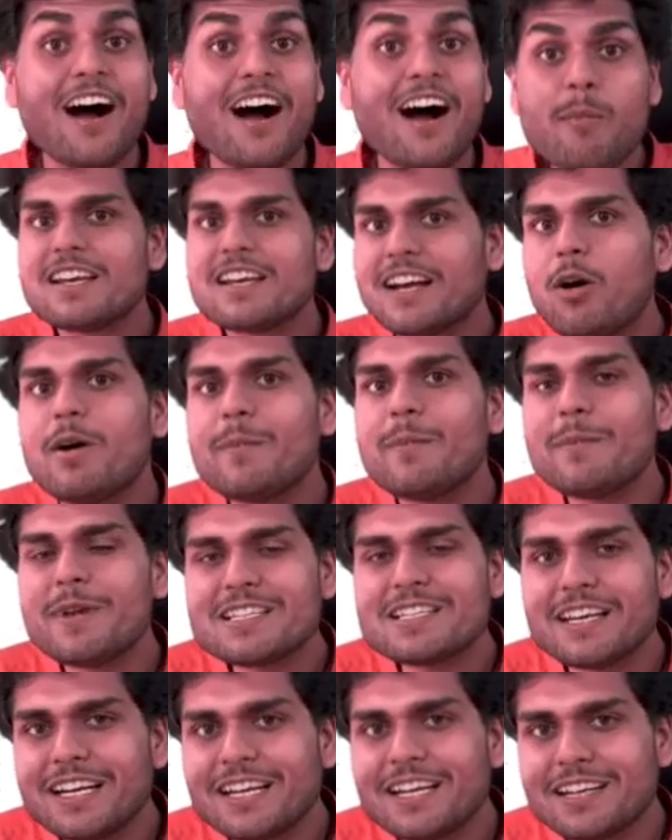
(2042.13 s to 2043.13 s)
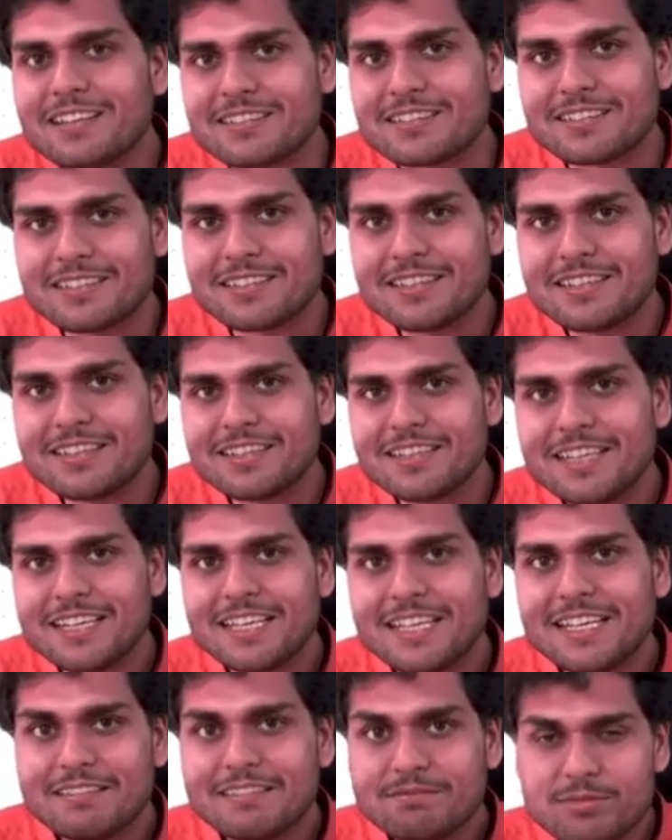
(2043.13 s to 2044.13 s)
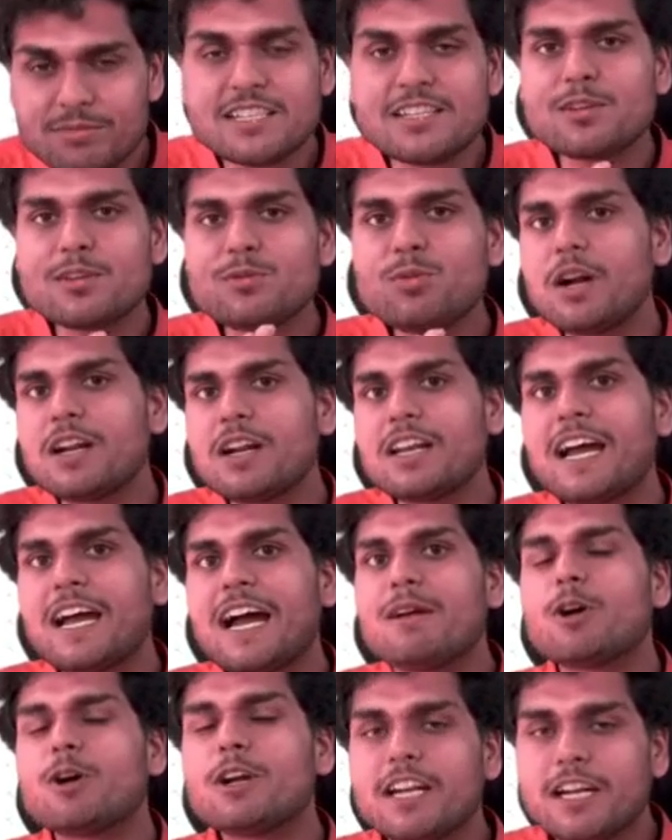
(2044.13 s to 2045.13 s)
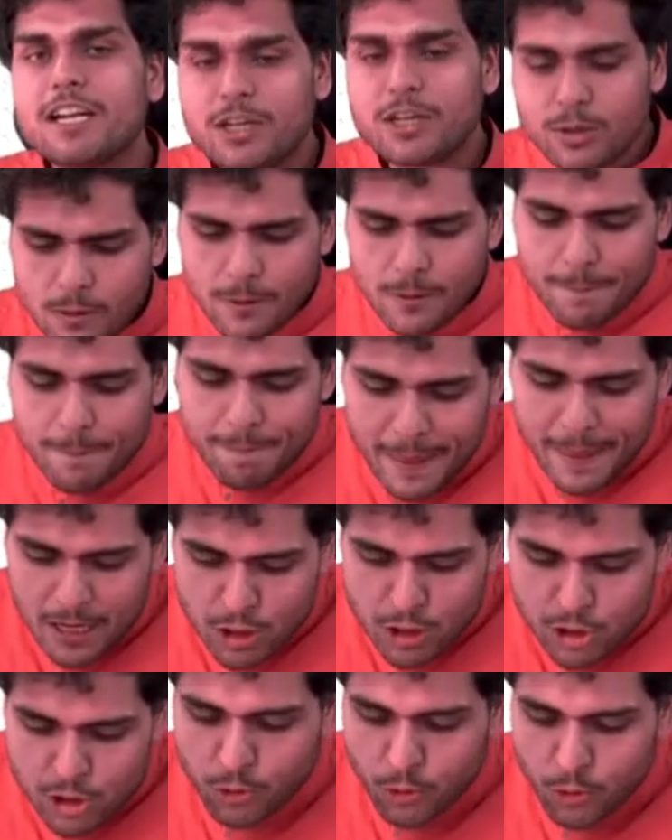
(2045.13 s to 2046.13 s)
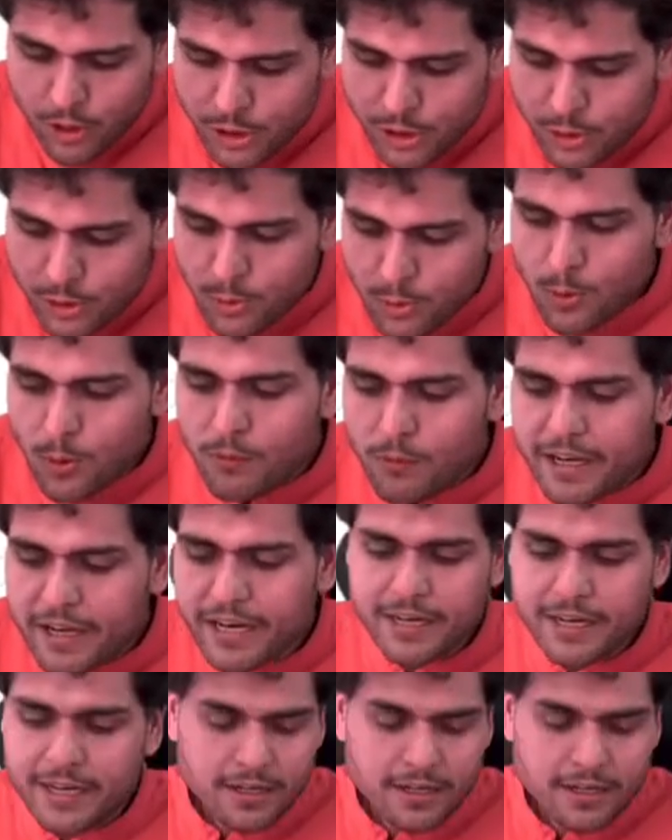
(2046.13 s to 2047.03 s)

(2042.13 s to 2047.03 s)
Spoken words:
how amazing it is. This is what I wanted to show you over here